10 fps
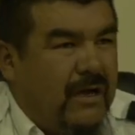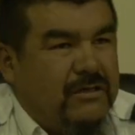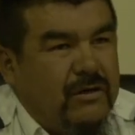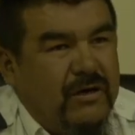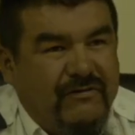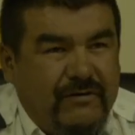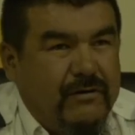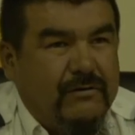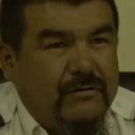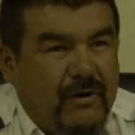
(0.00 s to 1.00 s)
So if
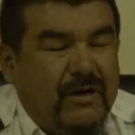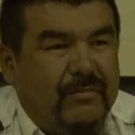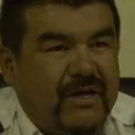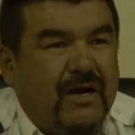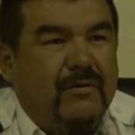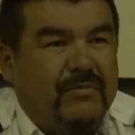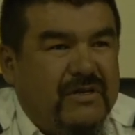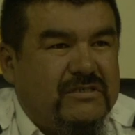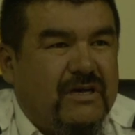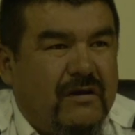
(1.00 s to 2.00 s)
you want to become a
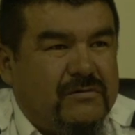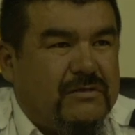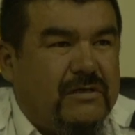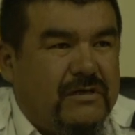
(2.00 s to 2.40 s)
police officer,